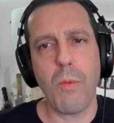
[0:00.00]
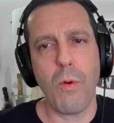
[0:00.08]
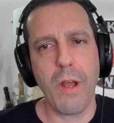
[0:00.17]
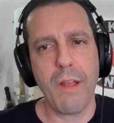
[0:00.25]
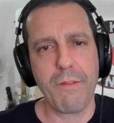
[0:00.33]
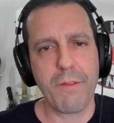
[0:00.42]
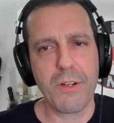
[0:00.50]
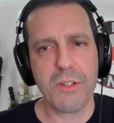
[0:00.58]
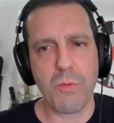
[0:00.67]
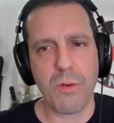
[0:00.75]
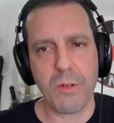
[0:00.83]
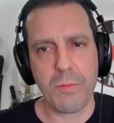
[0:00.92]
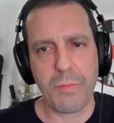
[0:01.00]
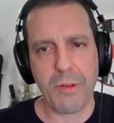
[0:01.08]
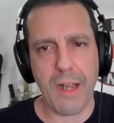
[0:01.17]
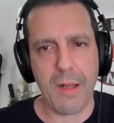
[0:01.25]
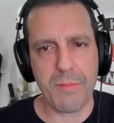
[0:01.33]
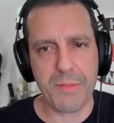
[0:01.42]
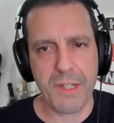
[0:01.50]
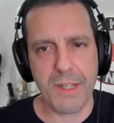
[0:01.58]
boy, first world problems,